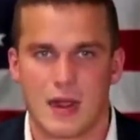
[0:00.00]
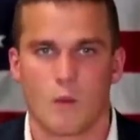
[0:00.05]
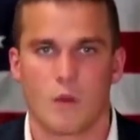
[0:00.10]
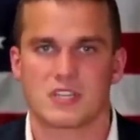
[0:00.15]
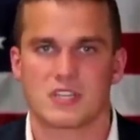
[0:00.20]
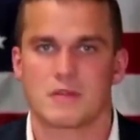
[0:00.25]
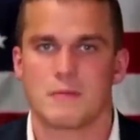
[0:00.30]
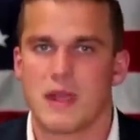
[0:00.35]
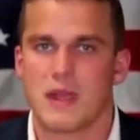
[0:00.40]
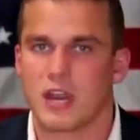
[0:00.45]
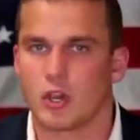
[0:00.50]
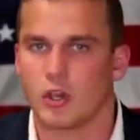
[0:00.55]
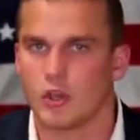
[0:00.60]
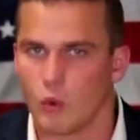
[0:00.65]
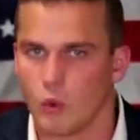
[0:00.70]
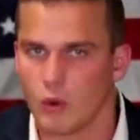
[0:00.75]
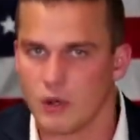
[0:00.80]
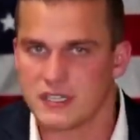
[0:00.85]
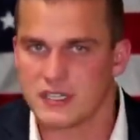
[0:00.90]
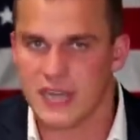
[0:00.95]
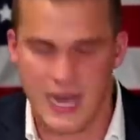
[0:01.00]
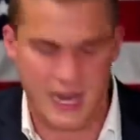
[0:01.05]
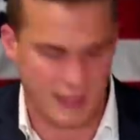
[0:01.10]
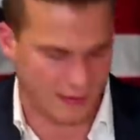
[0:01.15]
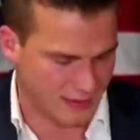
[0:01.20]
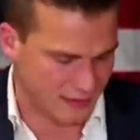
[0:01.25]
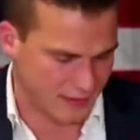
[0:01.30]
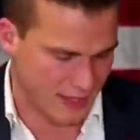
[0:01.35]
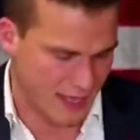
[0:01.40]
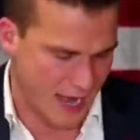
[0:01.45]
that I want to make your
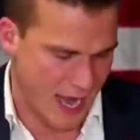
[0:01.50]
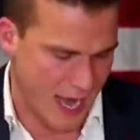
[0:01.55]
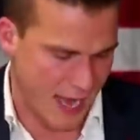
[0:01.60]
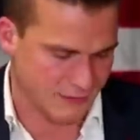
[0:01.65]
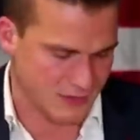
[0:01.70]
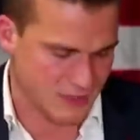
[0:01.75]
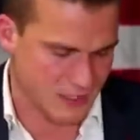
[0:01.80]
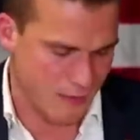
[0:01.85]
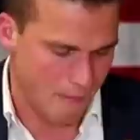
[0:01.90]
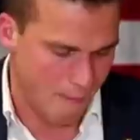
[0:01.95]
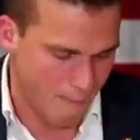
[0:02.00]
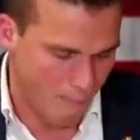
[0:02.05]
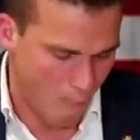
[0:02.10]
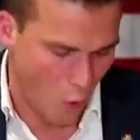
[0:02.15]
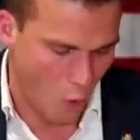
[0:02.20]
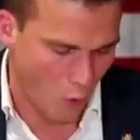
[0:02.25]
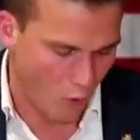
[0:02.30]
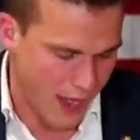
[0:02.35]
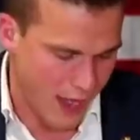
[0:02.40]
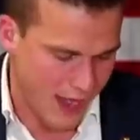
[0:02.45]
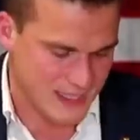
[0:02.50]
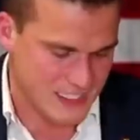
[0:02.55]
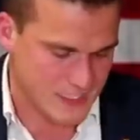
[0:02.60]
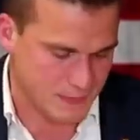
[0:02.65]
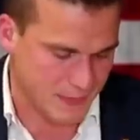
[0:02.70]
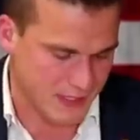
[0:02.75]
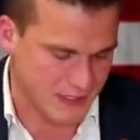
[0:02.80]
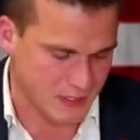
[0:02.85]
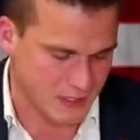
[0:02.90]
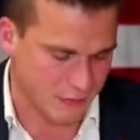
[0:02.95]
daily lives more
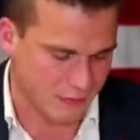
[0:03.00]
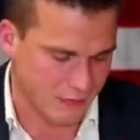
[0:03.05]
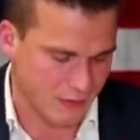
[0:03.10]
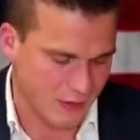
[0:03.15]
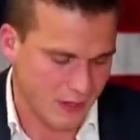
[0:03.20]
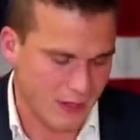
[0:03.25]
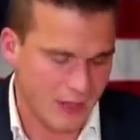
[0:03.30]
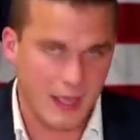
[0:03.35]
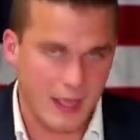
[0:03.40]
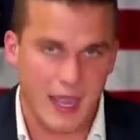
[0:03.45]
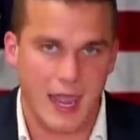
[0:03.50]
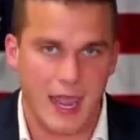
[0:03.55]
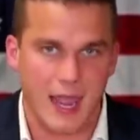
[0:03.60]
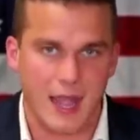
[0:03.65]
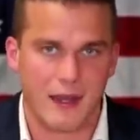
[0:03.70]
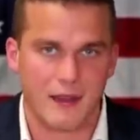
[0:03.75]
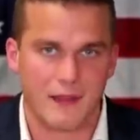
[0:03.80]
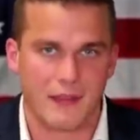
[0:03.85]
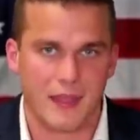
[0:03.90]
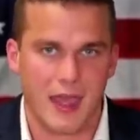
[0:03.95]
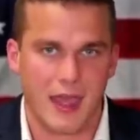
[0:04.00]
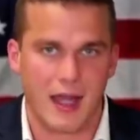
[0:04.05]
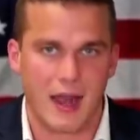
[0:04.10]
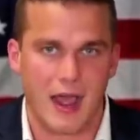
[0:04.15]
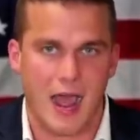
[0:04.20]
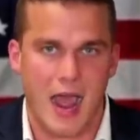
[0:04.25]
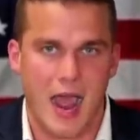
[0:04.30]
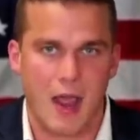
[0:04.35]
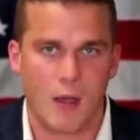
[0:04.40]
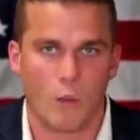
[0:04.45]
expensive, and that
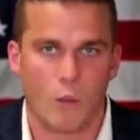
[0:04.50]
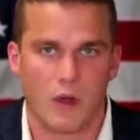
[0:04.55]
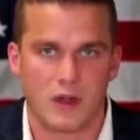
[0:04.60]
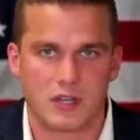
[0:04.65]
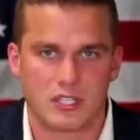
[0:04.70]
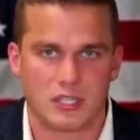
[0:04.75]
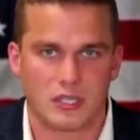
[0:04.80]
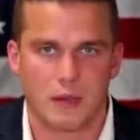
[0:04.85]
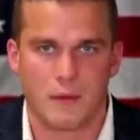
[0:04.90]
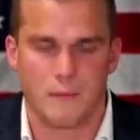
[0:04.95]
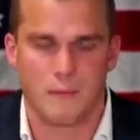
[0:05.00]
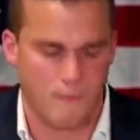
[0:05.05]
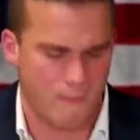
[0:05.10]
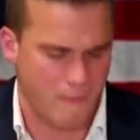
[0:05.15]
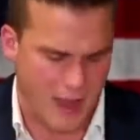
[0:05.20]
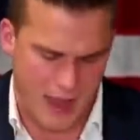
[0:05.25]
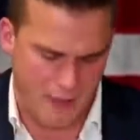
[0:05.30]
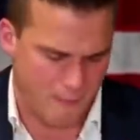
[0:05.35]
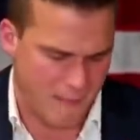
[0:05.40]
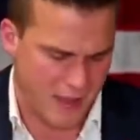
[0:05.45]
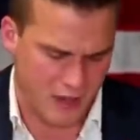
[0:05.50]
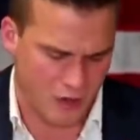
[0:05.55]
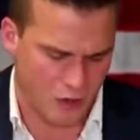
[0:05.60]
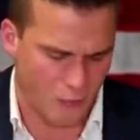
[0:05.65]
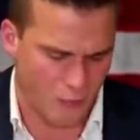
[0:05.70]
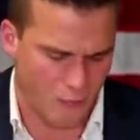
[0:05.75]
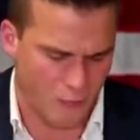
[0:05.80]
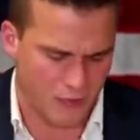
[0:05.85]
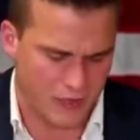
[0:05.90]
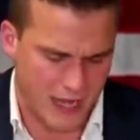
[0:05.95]
I want to m make
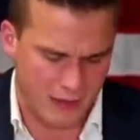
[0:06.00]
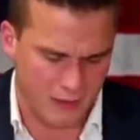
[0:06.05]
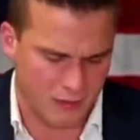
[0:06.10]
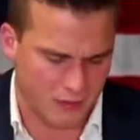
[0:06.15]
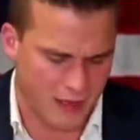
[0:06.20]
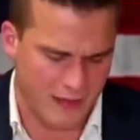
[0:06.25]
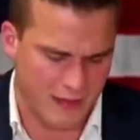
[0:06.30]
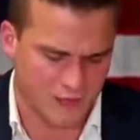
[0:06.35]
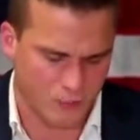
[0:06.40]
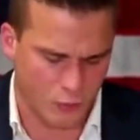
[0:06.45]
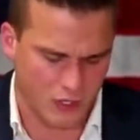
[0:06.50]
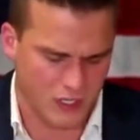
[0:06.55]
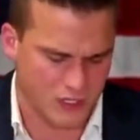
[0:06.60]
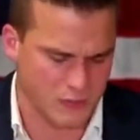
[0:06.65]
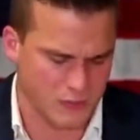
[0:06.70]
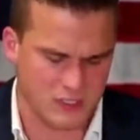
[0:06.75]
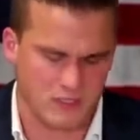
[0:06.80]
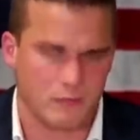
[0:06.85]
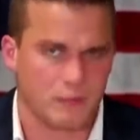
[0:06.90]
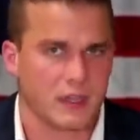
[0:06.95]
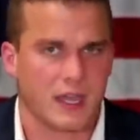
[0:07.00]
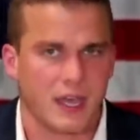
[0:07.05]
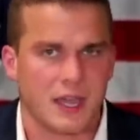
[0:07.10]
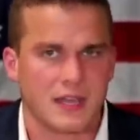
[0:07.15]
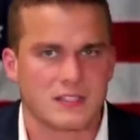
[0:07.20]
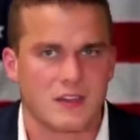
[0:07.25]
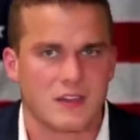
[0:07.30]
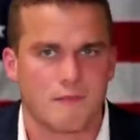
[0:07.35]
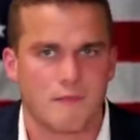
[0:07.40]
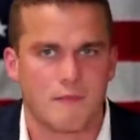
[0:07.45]
your daily lives more expensive
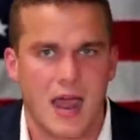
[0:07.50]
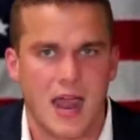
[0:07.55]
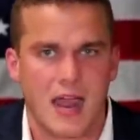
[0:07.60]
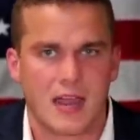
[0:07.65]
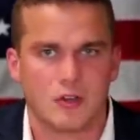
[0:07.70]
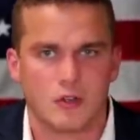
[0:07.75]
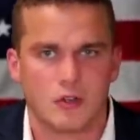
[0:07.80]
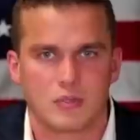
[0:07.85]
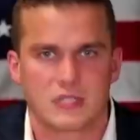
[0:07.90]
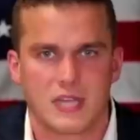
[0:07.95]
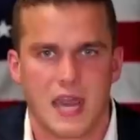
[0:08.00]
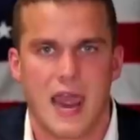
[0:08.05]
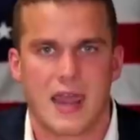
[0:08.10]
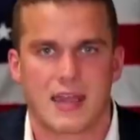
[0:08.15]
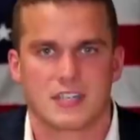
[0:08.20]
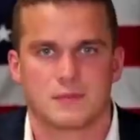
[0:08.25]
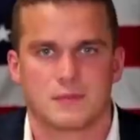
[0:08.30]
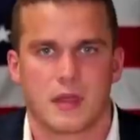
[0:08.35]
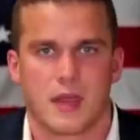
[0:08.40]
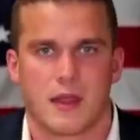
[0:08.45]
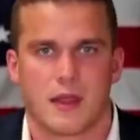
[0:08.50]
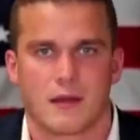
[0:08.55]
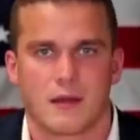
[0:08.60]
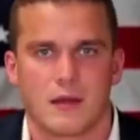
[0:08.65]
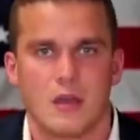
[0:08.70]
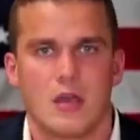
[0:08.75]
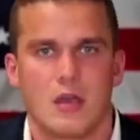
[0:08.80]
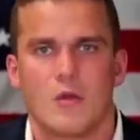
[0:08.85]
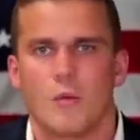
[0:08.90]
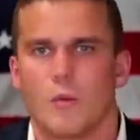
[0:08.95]
because of my new tax plan,
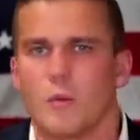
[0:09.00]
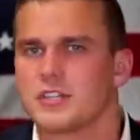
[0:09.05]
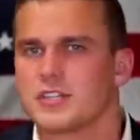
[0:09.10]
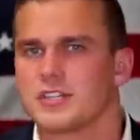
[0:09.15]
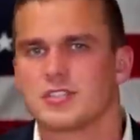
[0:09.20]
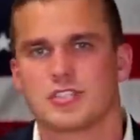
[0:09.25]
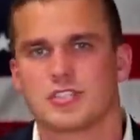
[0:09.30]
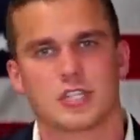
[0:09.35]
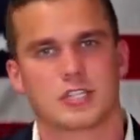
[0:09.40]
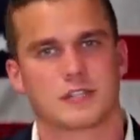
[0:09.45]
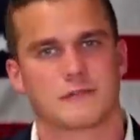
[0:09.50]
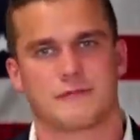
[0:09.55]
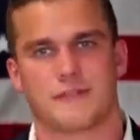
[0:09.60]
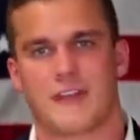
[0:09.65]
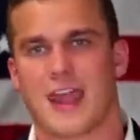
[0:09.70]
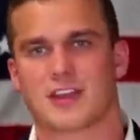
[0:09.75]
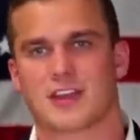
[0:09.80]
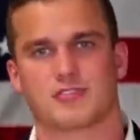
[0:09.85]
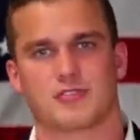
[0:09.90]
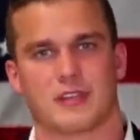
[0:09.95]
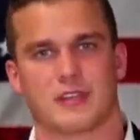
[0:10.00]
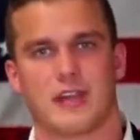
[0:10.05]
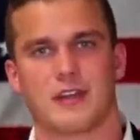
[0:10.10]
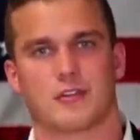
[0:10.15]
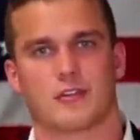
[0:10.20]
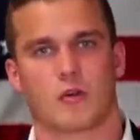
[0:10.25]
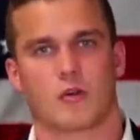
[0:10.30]
which is just factually